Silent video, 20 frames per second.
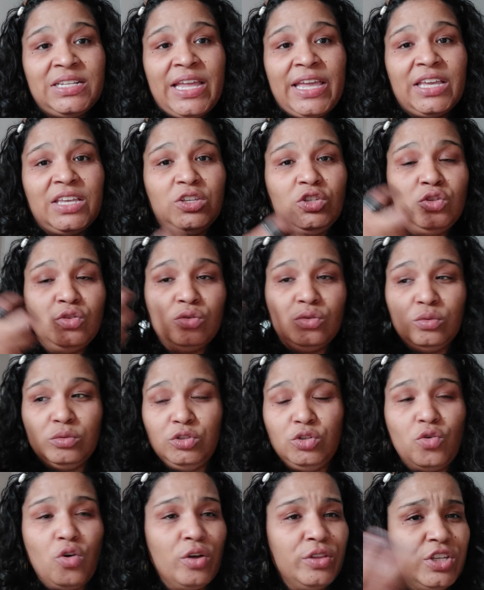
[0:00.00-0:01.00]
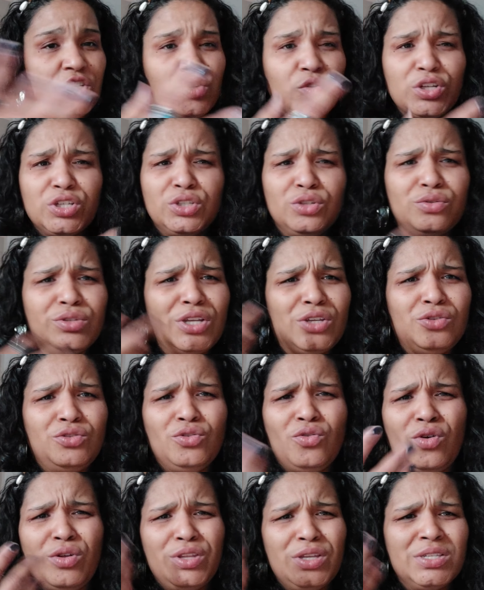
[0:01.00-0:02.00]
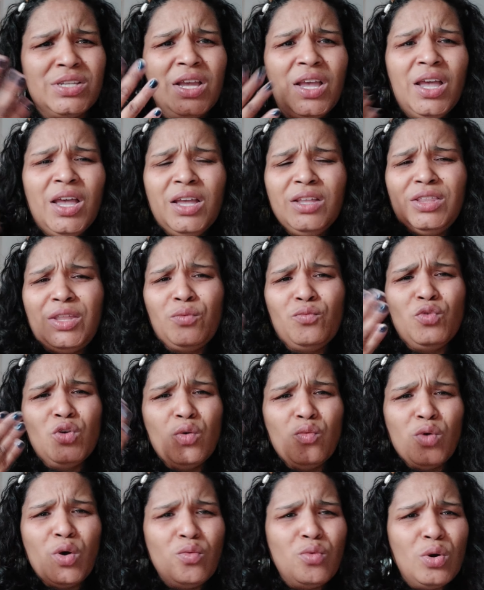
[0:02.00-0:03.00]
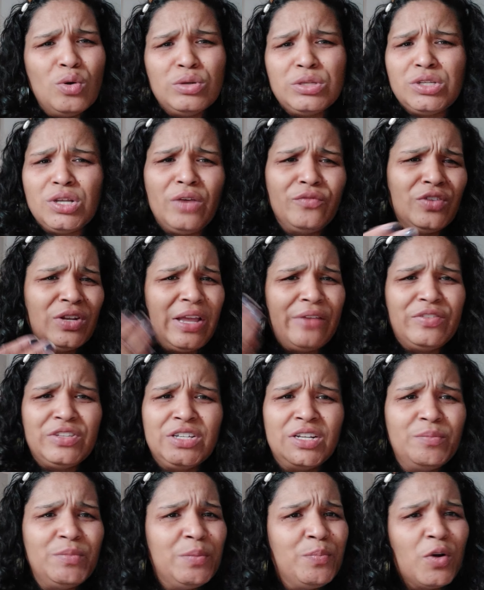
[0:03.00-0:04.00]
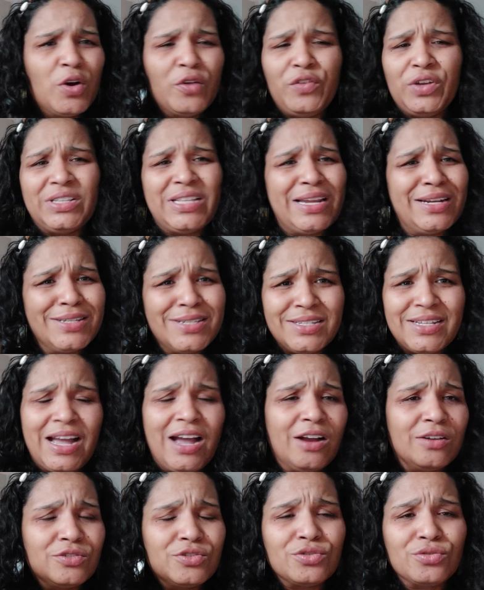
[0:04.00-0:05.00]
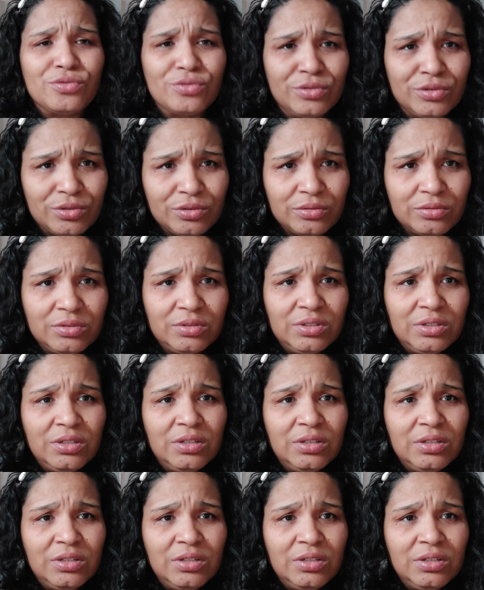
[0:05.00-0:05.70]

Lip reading: Like, you do all these crystals and you do all this the woo woo woo stuff, your life is going to be perfect. That is not true.